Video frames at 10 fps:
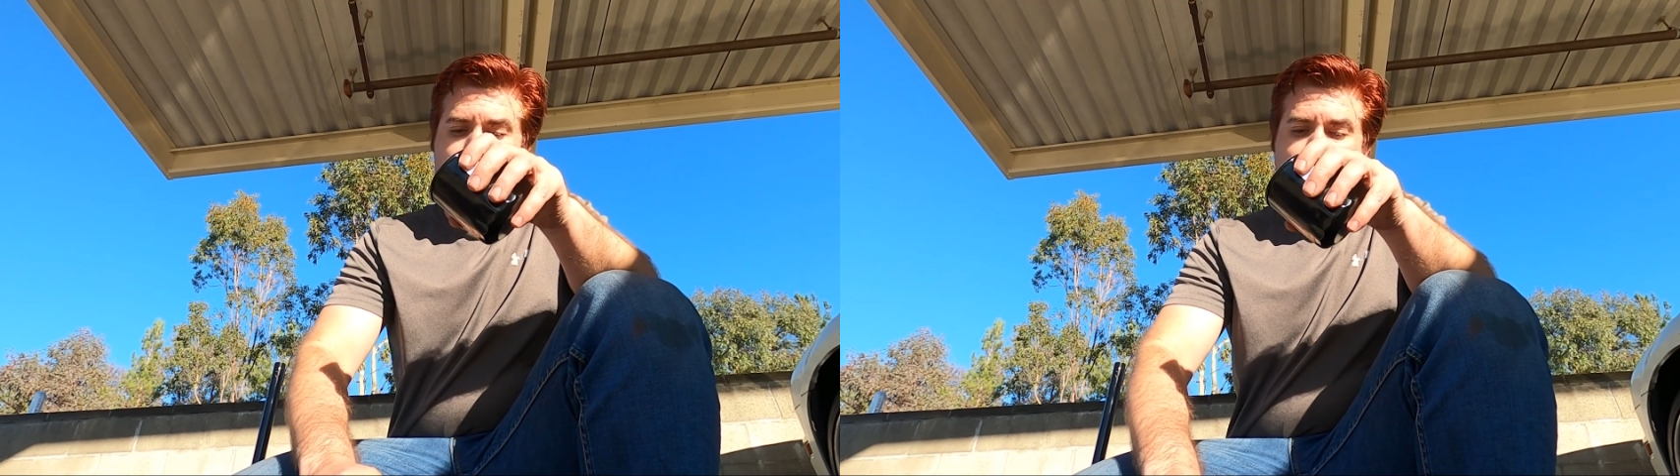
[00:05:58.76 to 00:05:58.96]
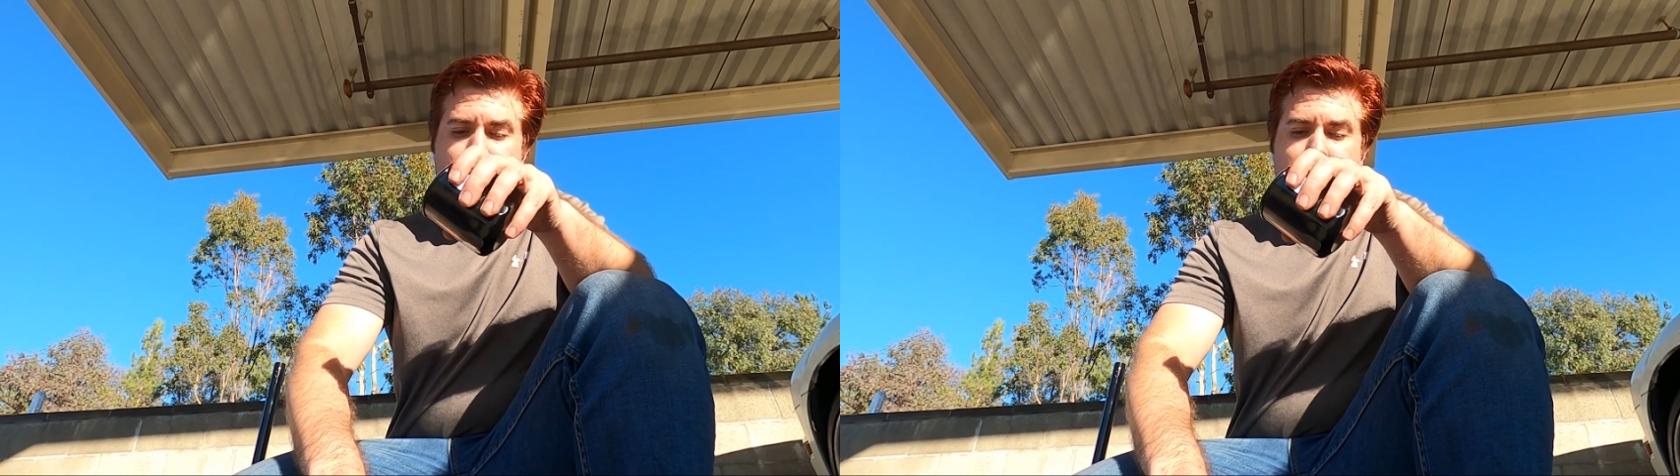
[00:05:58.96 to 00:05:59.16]

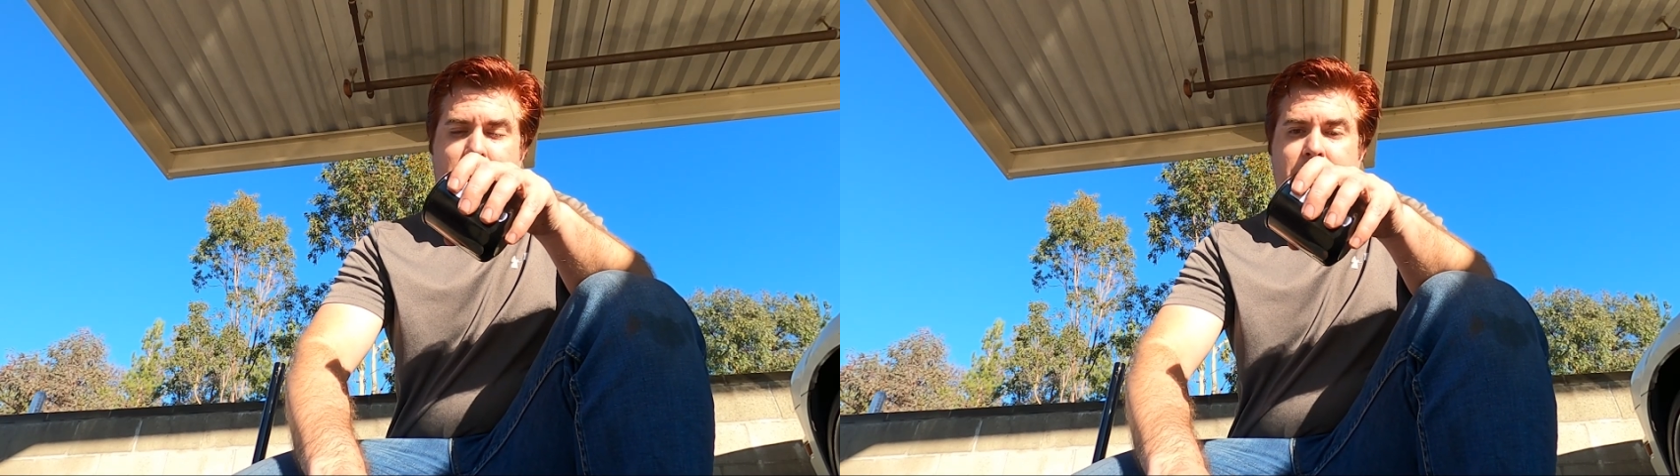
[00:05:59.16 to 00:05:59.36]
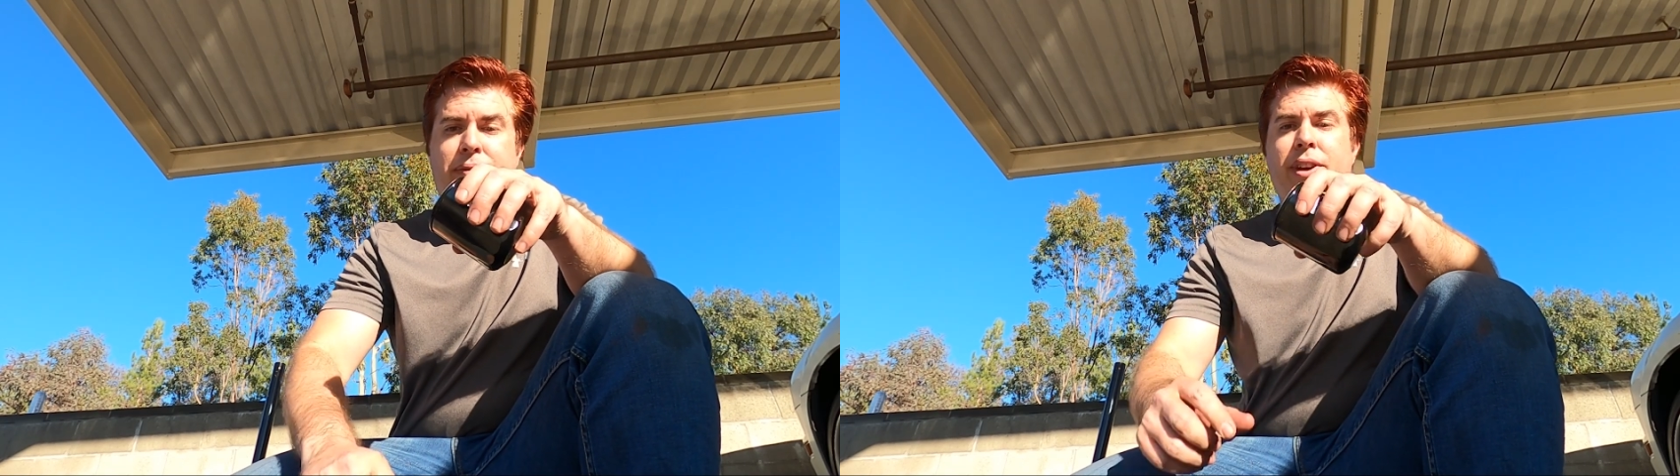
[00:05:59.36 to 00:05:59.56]
get a little bit
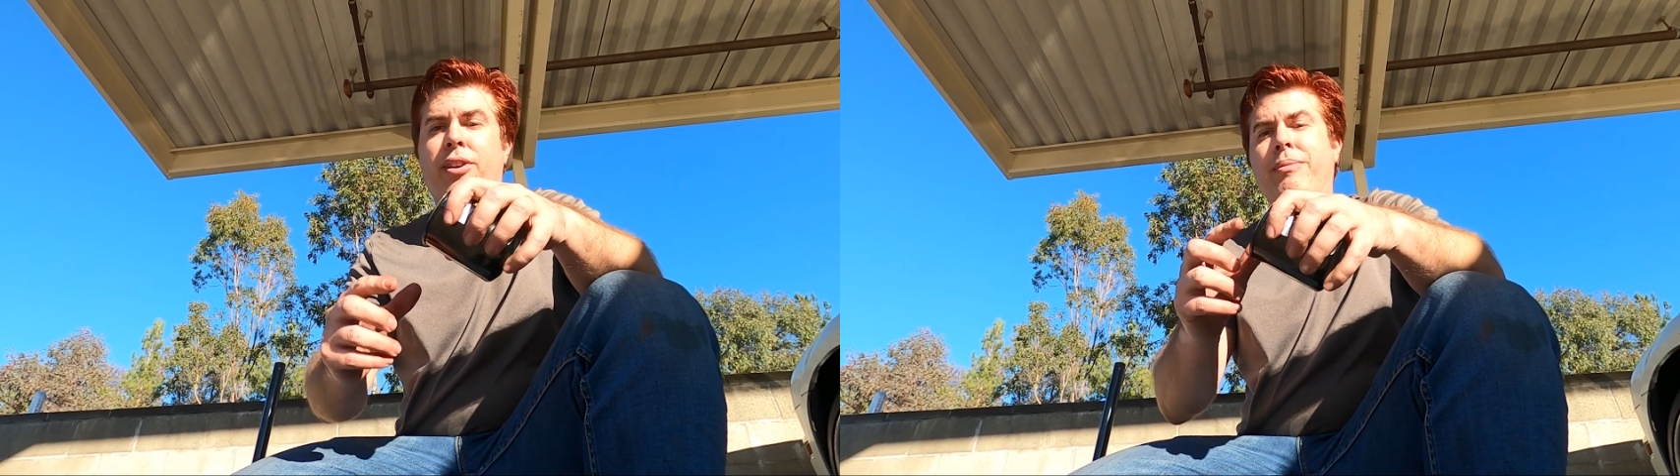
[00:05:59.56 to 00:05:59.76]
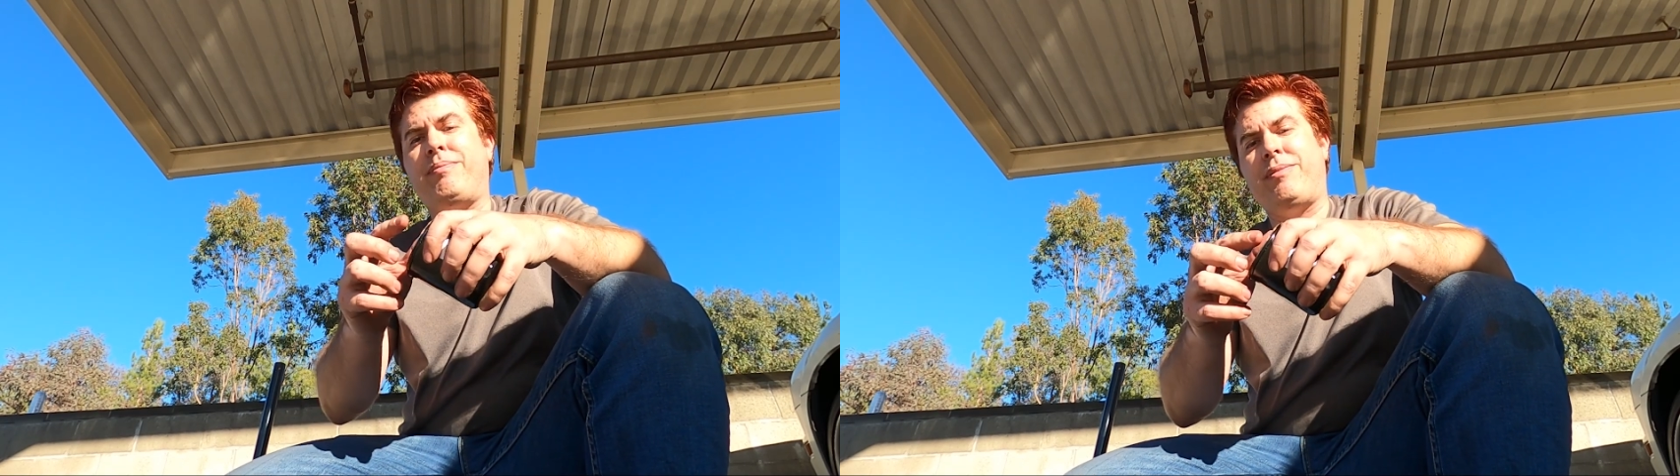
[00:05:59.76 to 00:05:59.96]
on your
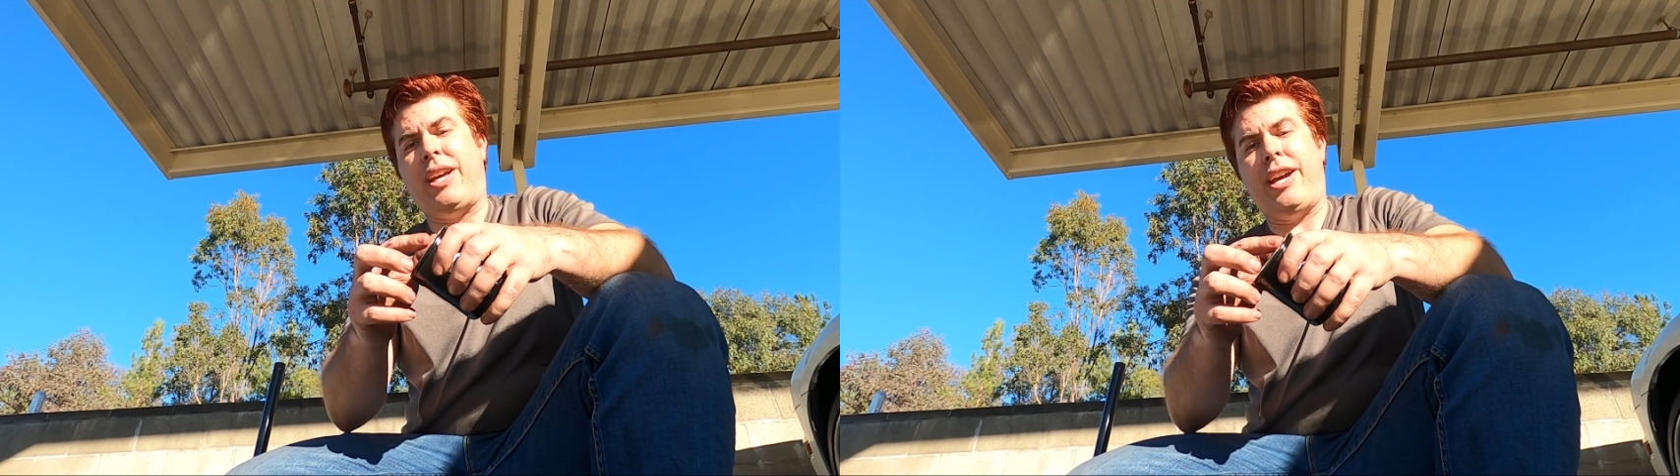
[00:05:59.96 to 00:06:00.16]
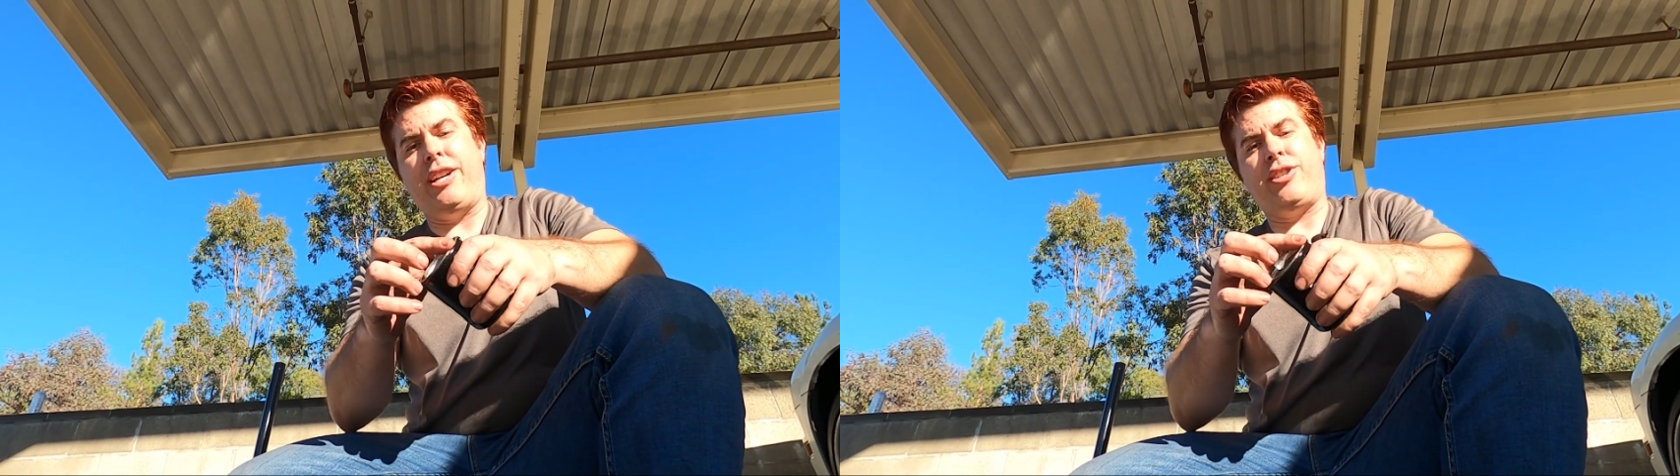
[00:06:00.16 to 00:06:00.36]
finger,
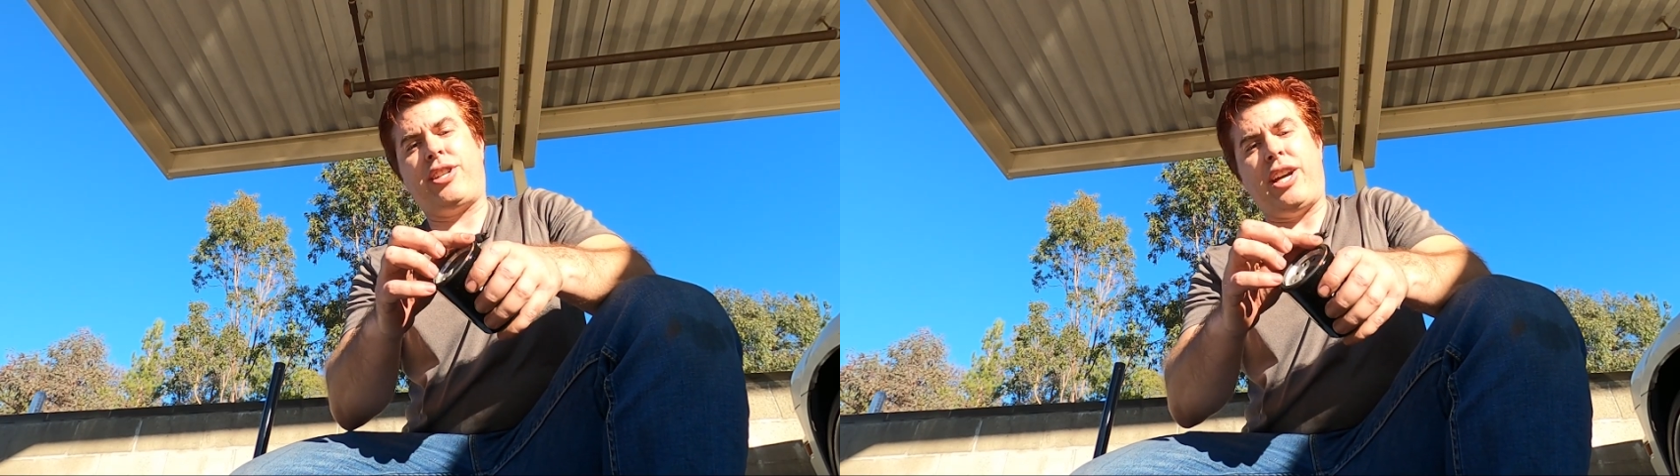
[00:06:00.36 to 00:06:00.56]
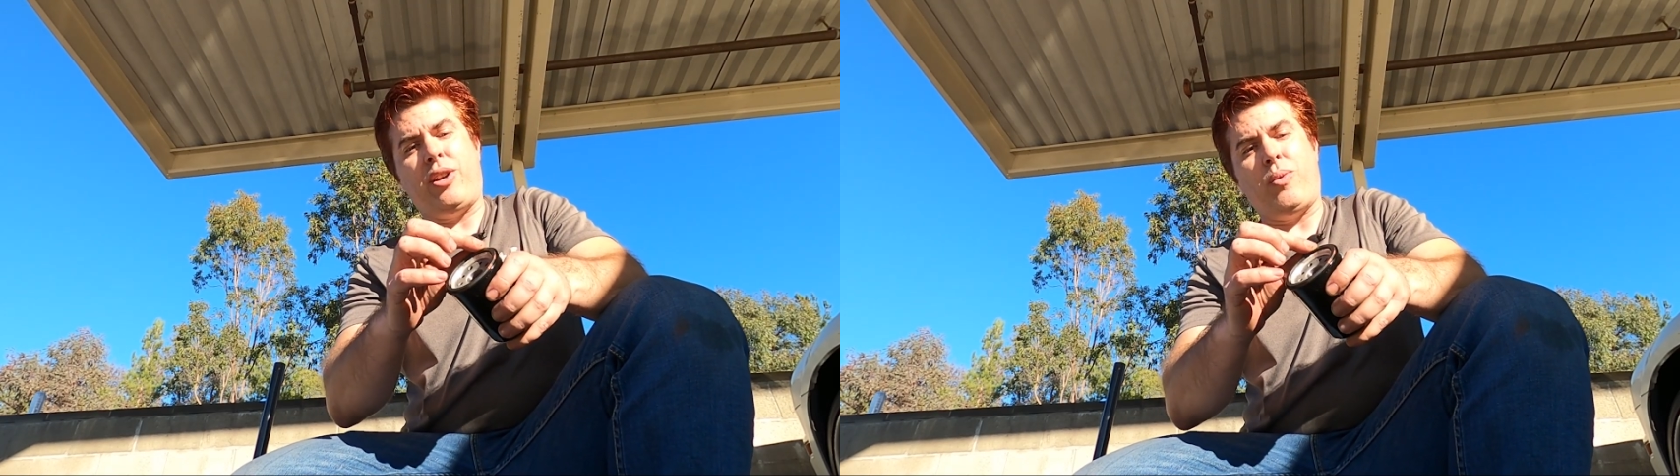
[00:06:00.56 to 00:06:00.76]
and
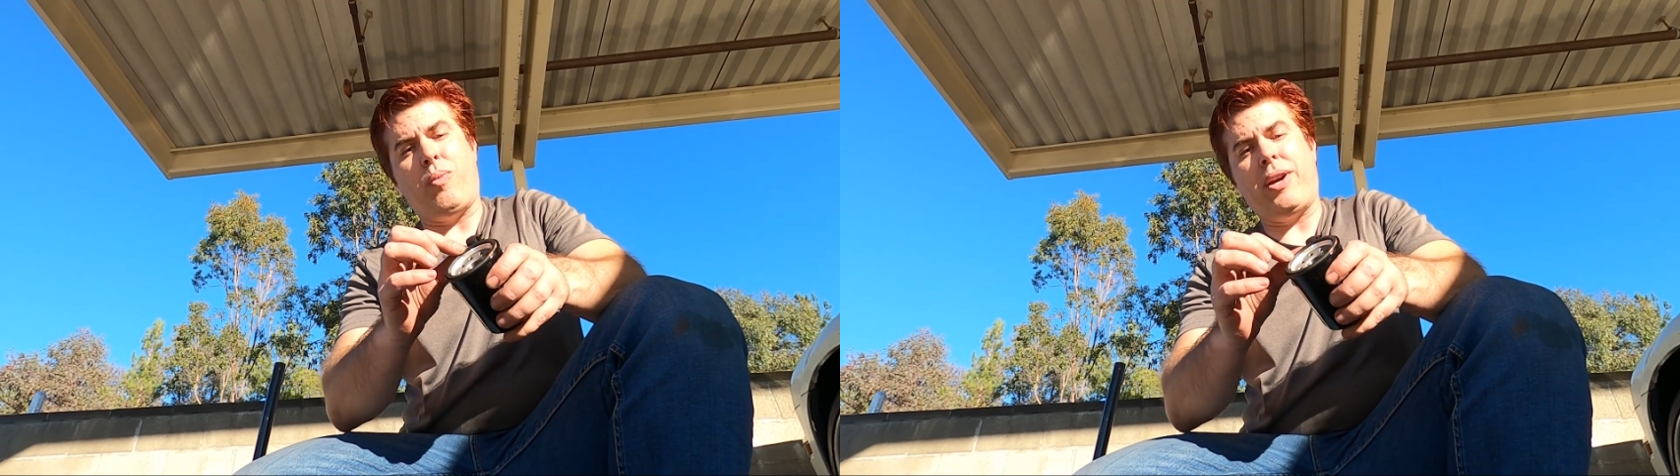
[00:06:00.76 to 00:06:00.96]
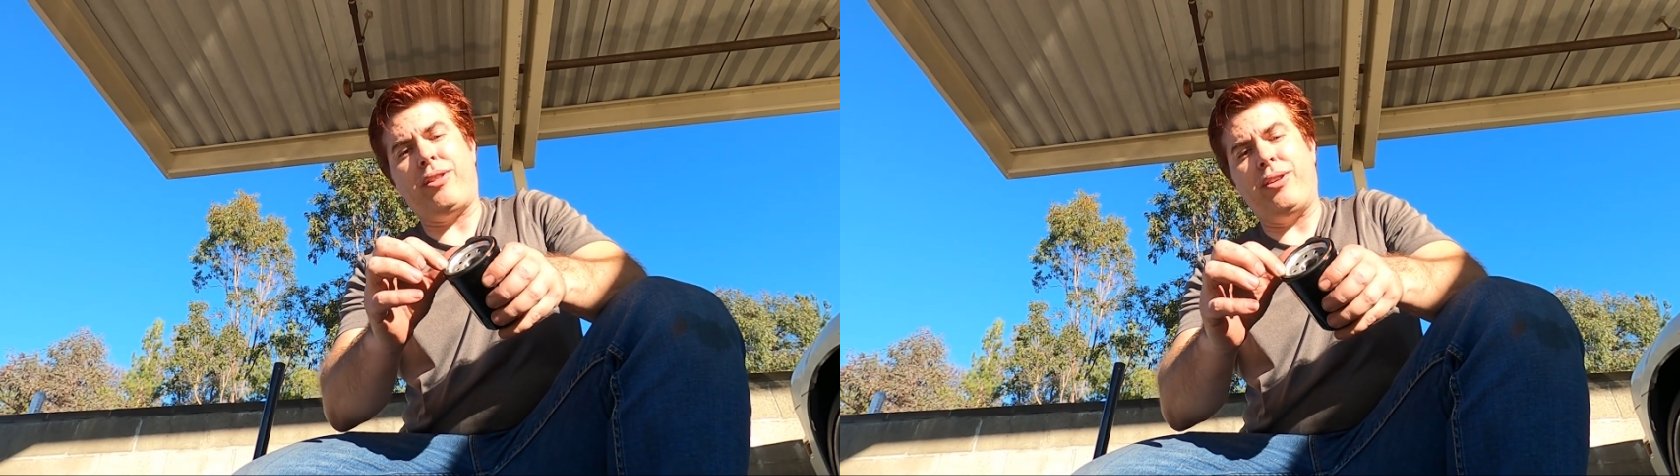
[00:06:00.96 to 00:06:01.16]
just kind of wet